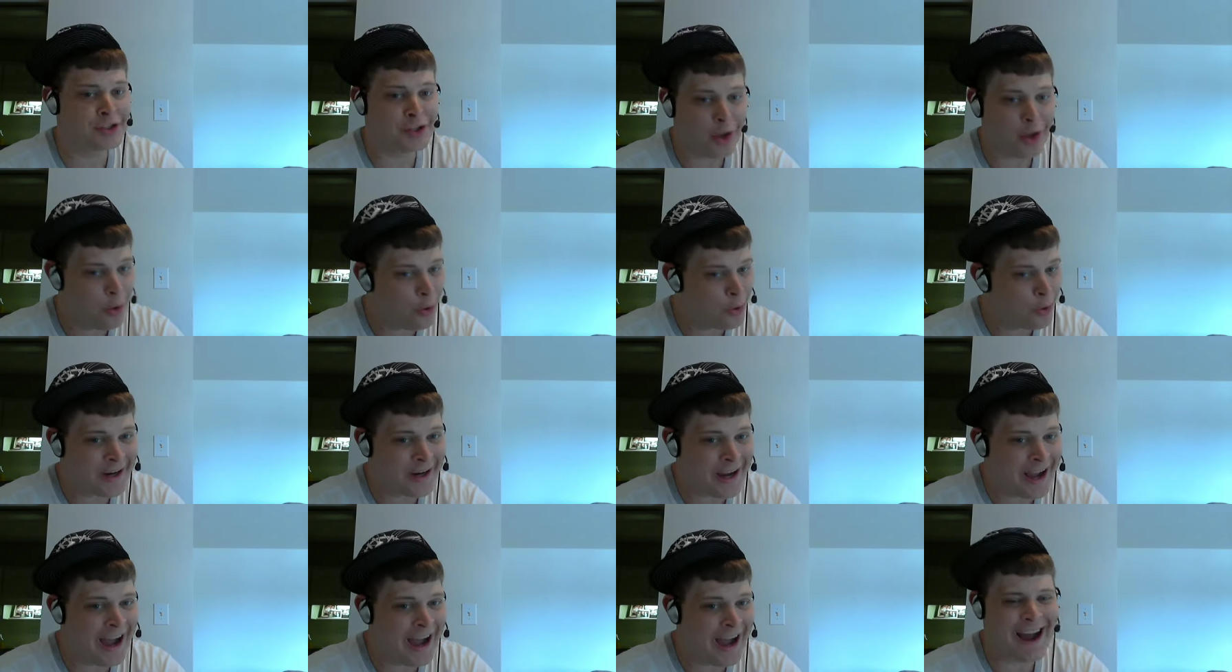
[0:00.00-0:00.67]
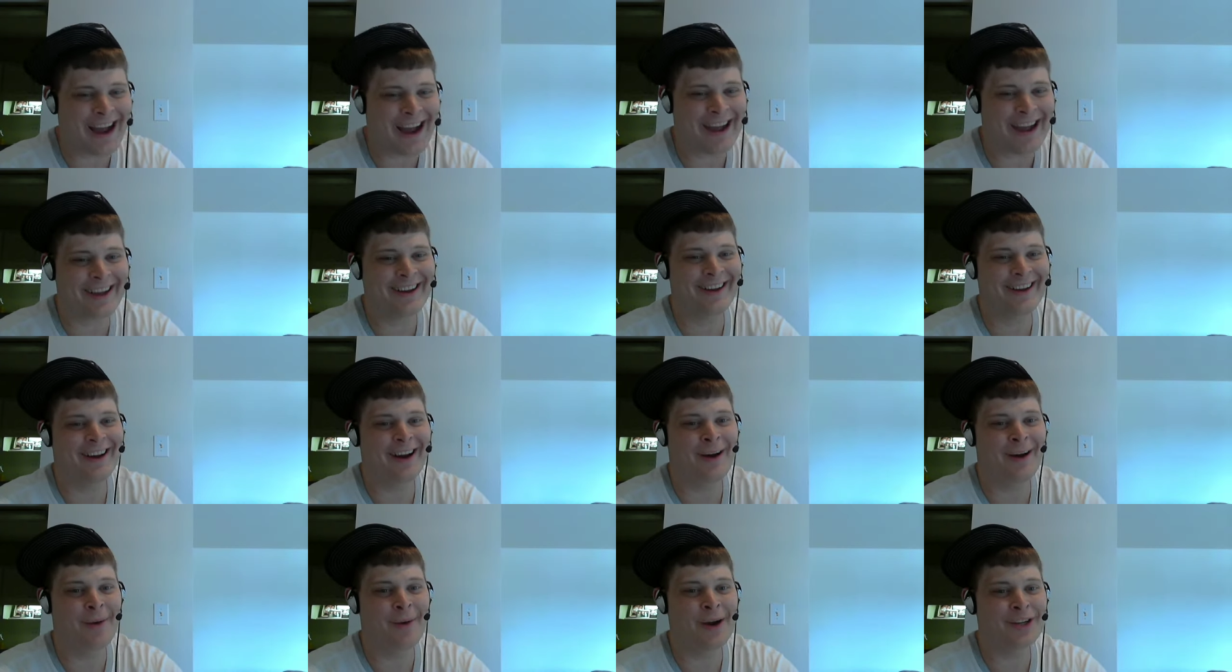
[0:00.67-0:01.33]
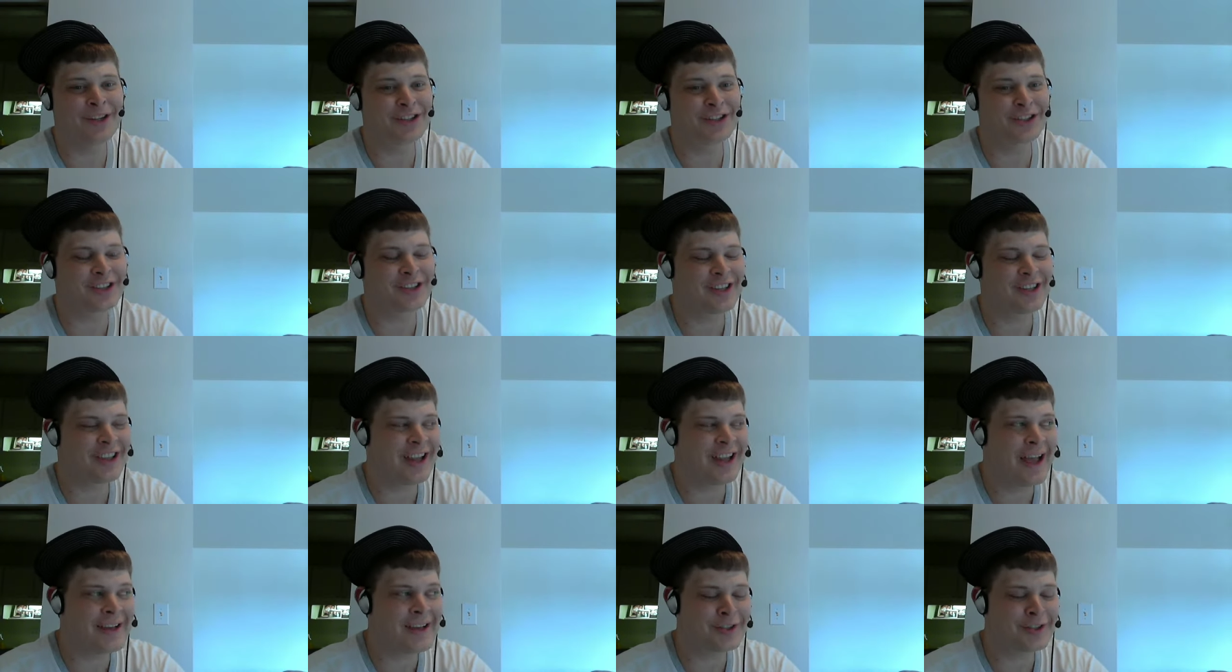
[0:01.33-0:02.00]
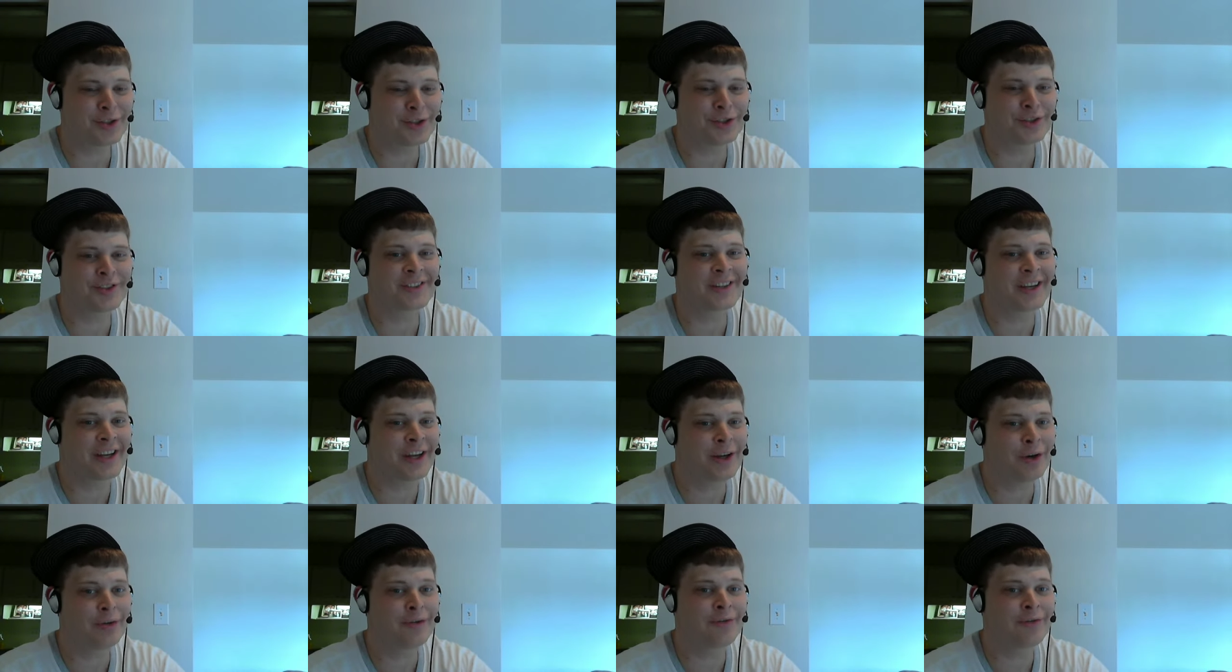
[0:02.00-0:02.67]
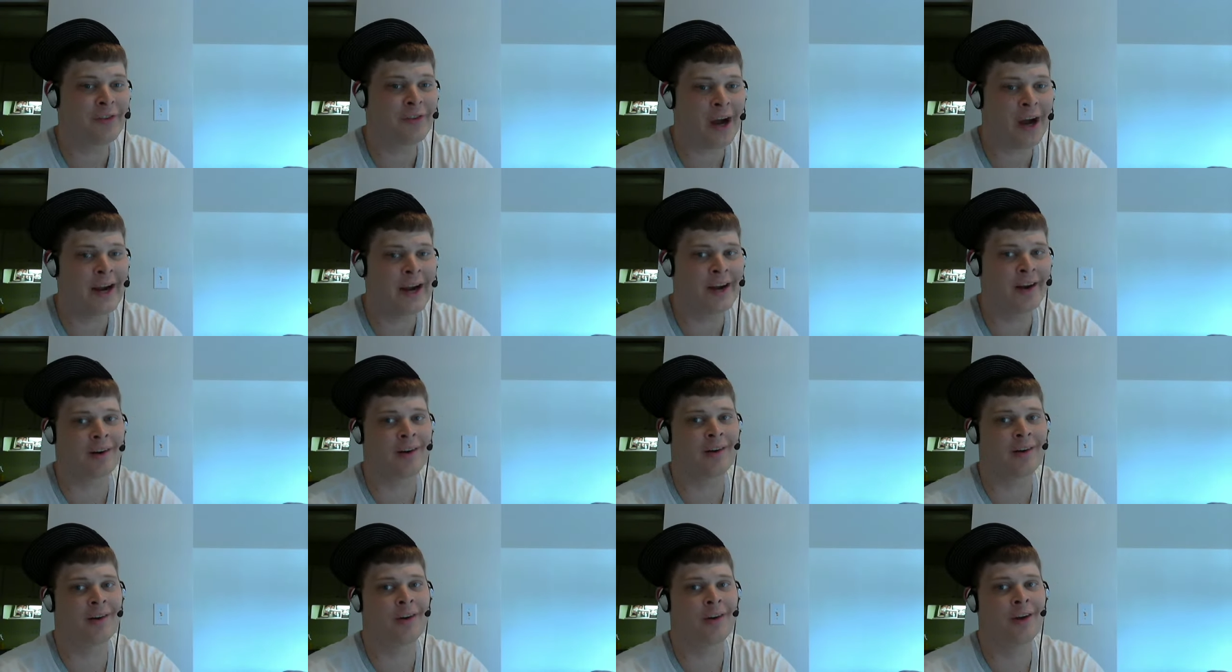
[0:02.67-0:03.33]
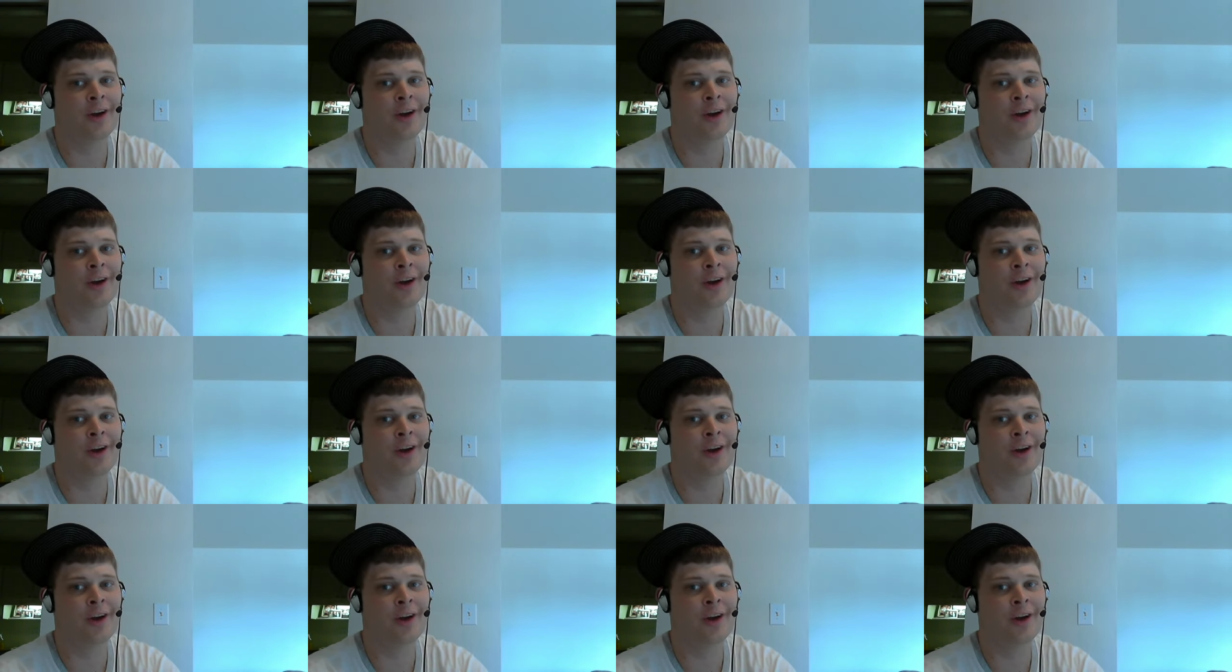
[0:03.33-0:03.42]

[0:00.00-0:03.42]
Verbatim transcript: slower guy, a much lesser skilled fighter,